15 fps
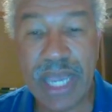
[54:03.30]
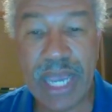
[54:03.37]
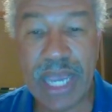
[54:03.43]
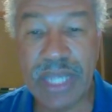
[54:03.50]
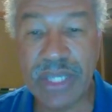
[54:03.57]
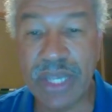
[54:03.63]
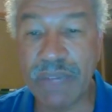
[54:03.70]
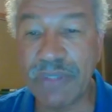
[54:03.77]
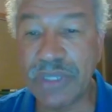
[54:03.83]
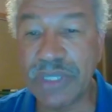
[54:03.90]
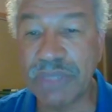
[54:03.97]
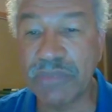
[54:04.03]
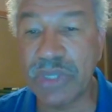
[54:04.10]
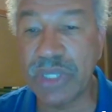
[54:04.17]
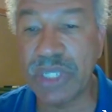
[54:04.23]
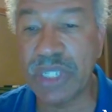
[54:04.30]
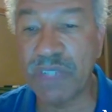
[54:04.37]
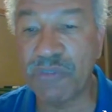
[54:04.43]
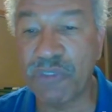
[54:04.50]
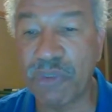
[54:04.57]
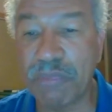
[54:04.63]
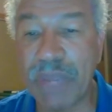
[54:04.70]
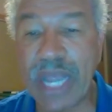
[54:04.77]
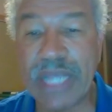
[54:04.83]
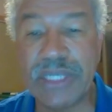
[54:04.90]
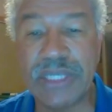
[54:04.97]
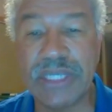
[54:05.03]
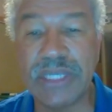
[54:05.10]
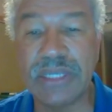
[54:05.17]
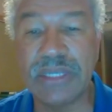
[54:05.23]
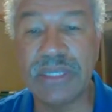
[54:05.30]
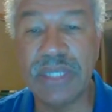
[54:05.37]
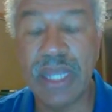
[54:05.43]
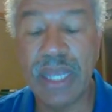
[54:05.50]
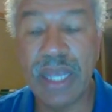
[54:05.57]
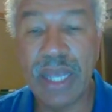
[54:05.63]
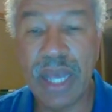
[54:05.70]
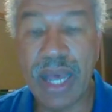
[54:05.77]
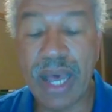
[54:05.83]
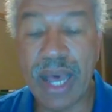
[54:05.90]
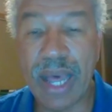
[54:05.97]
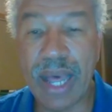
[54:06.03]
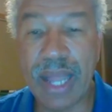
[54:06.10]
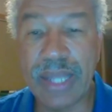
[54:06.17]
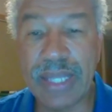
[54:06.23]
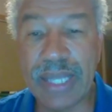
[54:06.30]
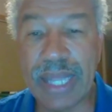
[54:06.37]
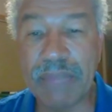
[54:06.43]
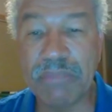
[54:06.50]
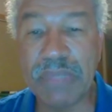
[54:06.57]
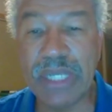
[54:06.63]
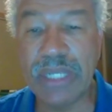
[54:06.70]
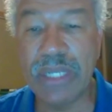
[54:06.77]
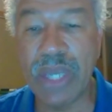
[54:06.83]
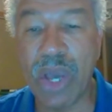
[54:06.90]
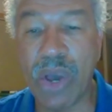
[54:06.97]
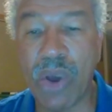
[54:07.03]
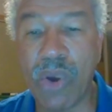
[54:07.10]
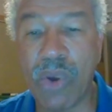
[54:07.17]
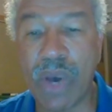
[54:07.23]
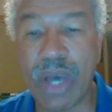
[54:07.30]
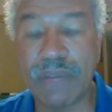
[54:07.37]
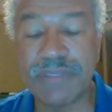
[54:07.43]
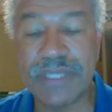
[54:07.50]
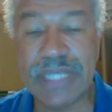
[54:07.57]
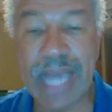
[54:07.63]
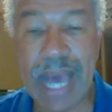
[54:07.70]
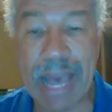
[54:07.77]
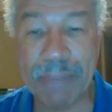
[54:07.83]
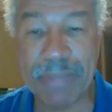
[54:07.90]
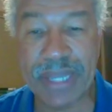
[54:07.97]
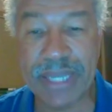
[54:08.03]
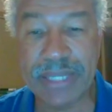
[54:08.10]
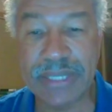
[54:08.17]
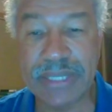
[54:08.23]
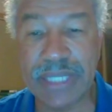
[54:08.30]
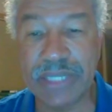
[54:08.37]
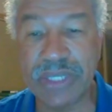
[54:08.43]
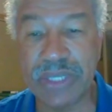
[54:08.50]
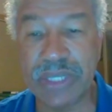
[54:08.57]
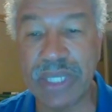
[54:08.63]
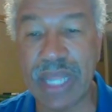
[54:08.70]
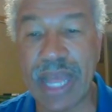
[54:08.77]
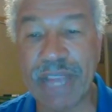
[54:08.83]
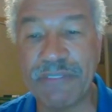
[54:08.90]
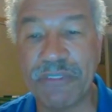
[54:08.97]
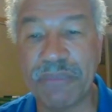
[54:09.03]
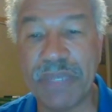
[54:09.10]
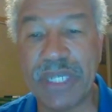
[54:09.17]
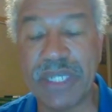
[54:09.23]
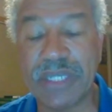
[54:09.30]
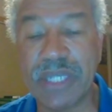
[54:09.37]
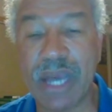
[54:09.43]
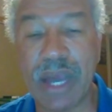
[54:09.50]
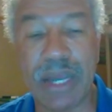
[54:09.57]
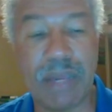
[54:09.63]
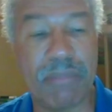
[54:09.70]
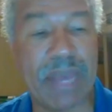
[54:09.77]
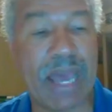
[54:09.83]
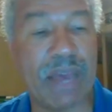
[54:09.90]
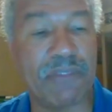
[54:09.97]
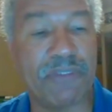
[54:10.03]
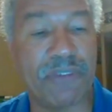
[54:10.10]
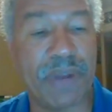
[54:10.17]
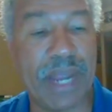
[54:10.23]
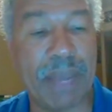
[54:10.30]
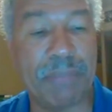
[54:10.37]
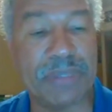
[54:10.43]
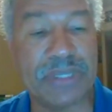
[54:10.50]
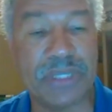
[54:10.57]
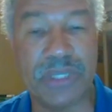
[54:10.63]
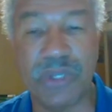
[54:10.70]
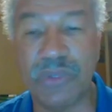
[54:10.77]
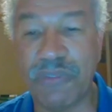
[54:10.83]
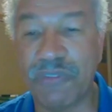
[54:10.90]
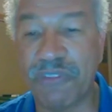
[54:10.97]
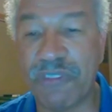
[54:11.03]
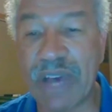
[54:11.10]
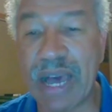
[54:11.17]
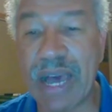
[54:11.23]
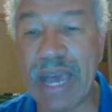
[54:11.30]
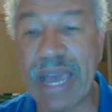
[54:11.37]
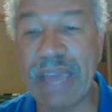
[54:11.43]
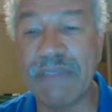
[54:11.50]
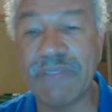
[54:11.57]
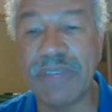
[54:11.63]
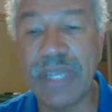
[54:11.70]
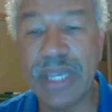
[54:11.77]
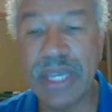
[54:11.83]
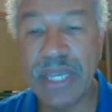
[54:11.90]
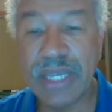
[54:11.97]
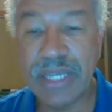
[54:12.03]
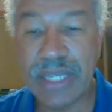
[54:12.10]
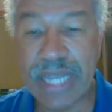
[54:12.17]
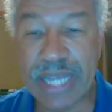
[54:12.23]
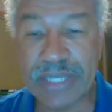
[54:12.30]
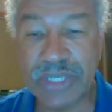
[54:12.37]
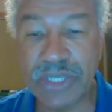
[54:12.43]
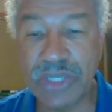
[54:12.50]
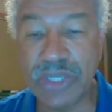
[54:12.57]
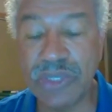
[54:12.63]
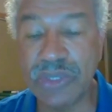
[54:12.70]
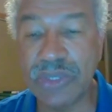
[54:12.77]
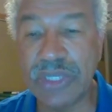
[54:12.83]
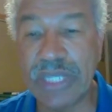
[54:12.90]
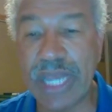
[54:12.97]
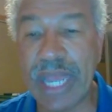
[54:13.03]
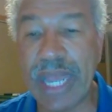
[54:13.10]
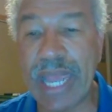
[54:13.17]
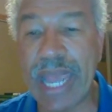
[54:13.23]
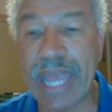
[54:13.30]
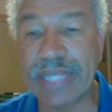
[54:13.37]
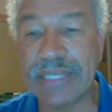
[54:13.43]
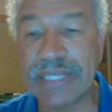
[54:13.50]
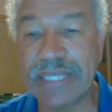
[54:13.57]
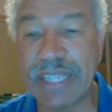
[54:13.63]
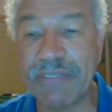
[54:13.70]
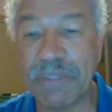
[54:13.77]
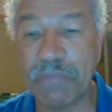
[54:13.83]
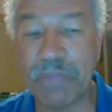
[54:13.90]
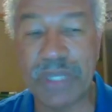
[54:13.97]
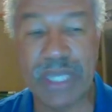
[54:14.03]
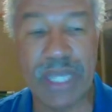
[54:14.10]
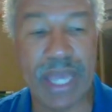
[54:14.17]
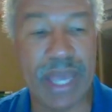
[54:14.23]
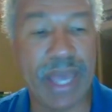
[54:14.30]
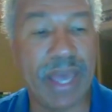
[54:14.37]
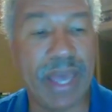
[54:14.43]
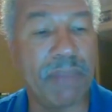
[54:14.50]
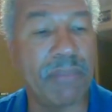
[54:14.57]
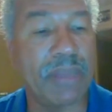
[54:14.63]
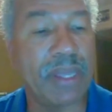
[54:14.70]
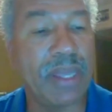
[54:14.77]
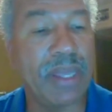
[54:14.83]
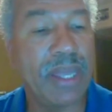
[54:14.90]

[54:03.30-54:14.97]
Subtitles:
and give you some good information. Let me know of topics that you'd like for me to talk about for episode 5 next Tuesday at 7 p.m.